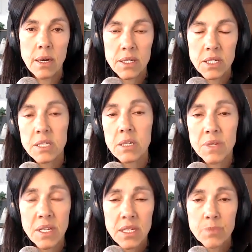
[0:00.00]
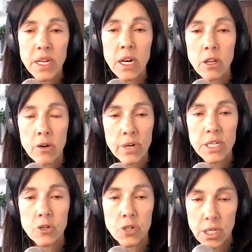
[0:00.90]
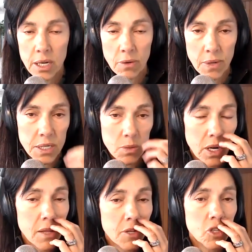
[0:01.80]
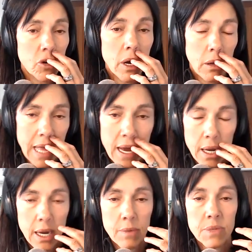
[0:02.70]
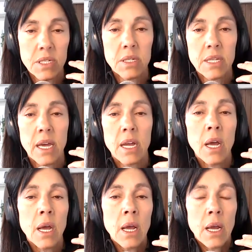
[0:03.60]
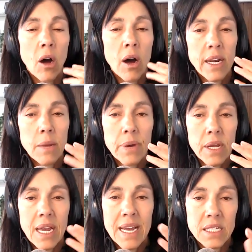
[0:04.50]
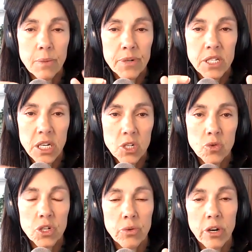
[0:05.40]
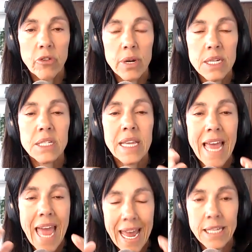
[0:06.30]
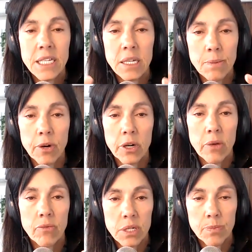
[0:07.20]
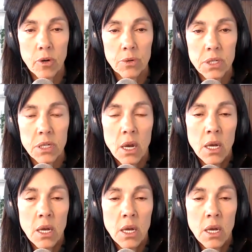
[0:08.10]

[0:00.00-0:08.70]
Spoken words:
systems. And there's been a lot of research done on this. One of the trial outcomes is that IDP has the potential to increase the antibody response.